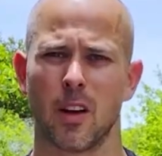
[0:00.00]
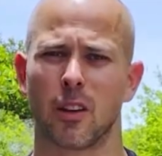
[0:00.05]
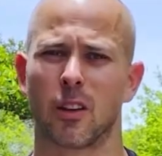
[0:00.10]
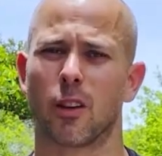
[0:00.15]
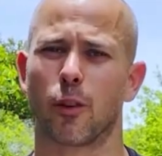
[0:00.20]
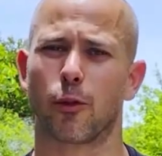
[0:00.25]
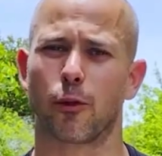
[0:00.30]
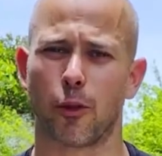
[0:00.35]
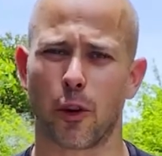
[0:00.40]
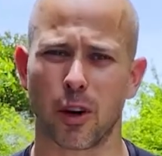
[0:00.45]

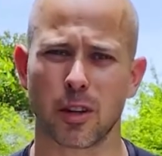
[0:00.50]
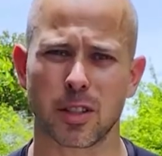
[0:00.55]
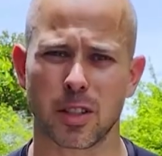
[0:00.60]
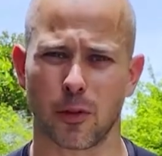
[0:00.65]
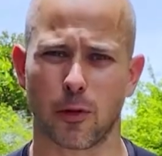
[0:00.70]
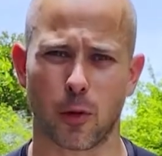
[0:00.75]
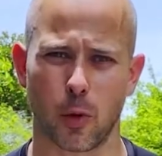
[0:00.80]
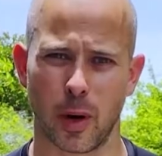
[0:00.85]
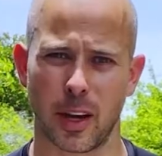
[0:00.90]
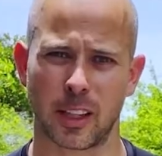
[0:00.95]
The first
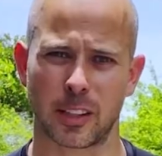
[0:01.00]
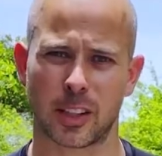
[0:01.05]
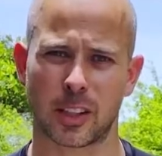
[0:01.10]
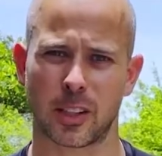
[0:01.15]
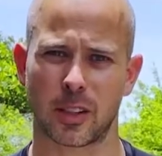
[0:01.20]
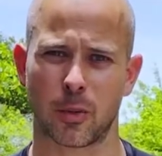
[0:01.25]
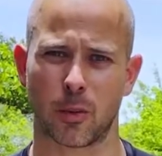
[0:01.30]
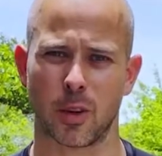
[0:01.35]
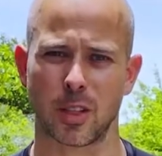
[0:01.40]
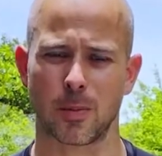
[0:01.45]
of
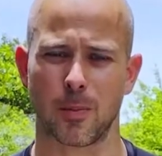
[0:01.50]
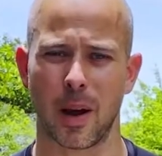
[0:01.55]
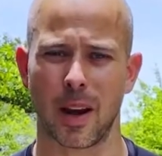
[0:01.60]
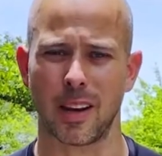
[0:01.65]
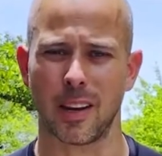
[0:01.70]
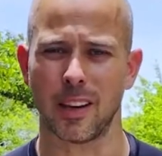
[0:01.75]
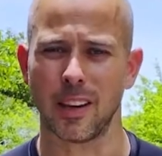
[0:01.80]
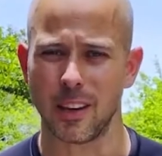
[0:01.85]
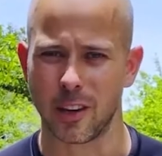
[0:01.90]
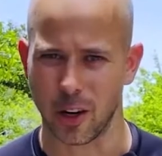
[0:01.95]
which was my
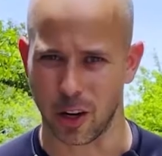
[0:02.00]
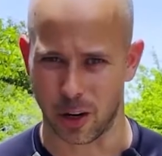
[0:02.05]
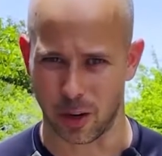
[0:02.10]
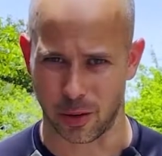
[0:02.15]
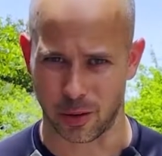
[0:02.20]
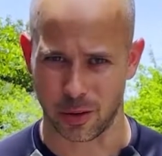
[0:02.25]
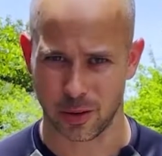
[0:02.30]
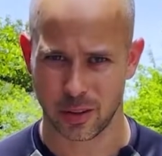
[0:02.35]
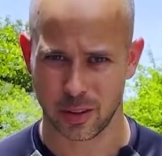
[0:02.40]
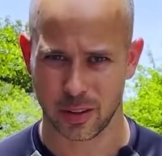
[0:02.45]

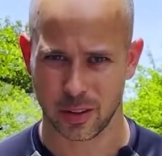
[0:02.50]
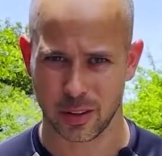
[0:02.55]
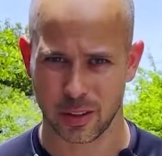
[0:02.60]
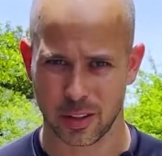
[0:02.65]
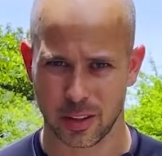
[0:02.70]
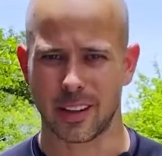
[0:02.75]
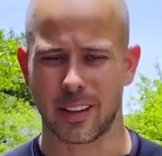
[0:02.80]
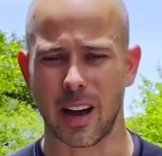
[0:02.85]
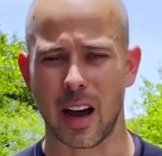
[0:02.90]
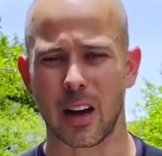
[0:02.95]
ego.
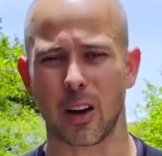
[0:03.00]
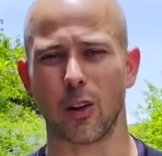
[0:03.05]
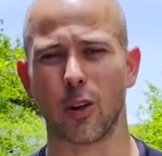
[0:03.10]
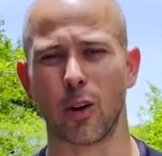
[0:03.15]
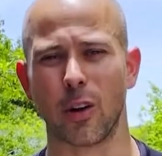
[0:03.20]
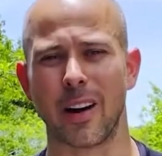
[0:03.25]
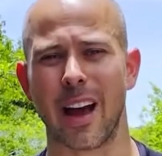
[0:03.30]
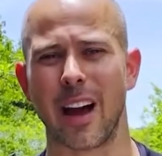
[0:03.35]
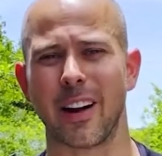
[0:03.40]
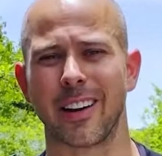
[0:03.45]
You got to
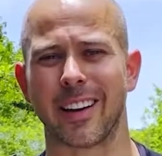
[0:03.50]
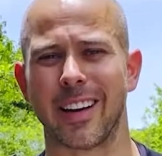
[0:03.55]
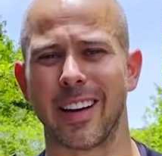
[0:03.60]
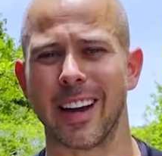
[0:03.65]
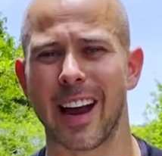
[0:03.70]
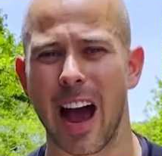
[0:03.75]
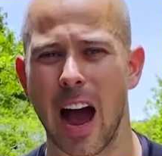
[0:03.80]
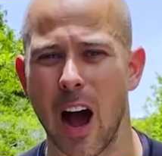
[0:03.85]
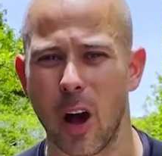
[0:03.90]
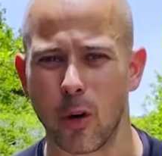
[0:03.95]
learn how to
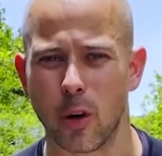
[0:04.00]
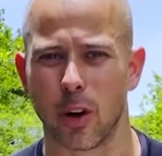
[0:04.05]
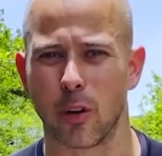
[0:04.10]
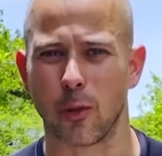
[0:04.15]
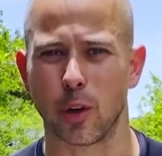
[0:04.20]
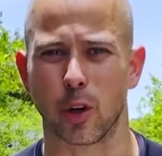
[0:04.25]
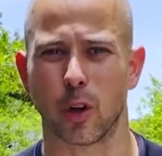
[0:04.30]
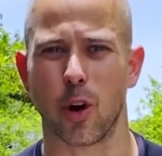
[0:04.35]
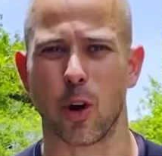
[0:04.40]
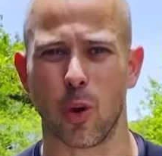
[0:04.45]
get out of
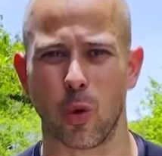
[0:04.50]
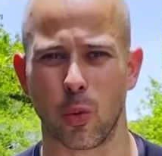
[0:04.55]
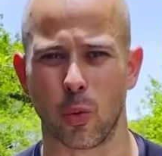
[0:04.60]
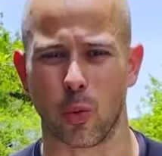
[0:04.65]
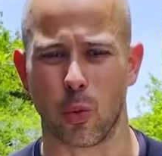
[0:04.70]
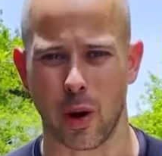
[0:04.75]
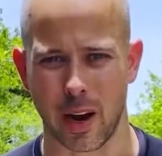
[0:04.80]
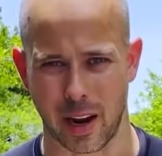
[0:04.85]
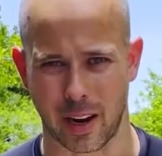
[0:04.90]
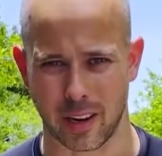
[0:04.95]
your own
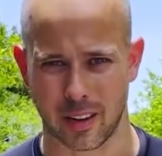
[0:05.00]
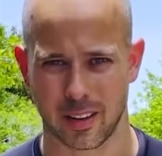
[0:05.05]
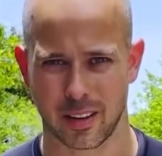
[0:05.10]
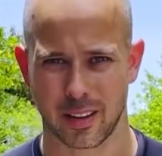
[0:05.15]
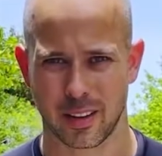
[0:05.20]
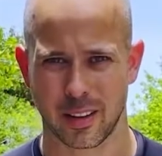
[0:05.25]
way.